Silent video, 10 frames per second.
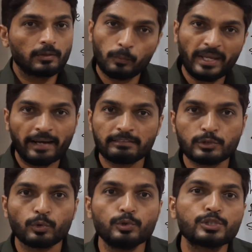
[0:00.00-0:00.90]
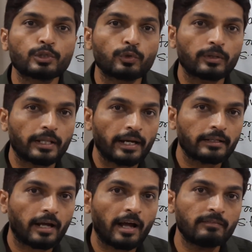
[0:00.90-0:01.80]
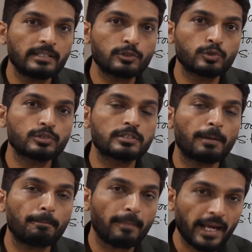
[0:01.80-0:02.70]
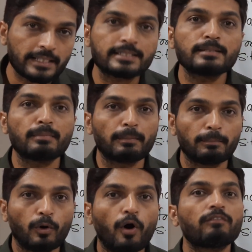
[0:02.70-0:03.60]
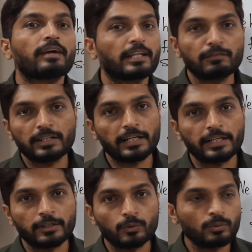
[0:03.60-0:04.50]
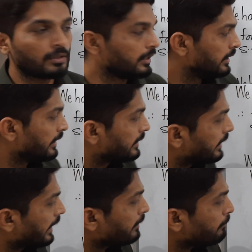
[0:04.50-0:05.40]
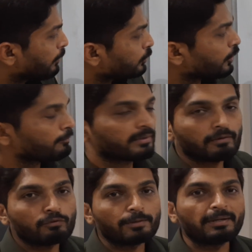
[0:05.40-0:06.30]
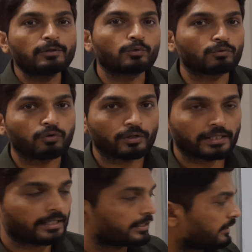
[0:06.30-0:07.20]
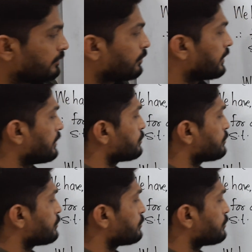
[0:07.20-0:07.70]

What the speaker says: We have a solution on that. I will choose the maximum of n1 and n2. Then both of them will be true for that n. Okay.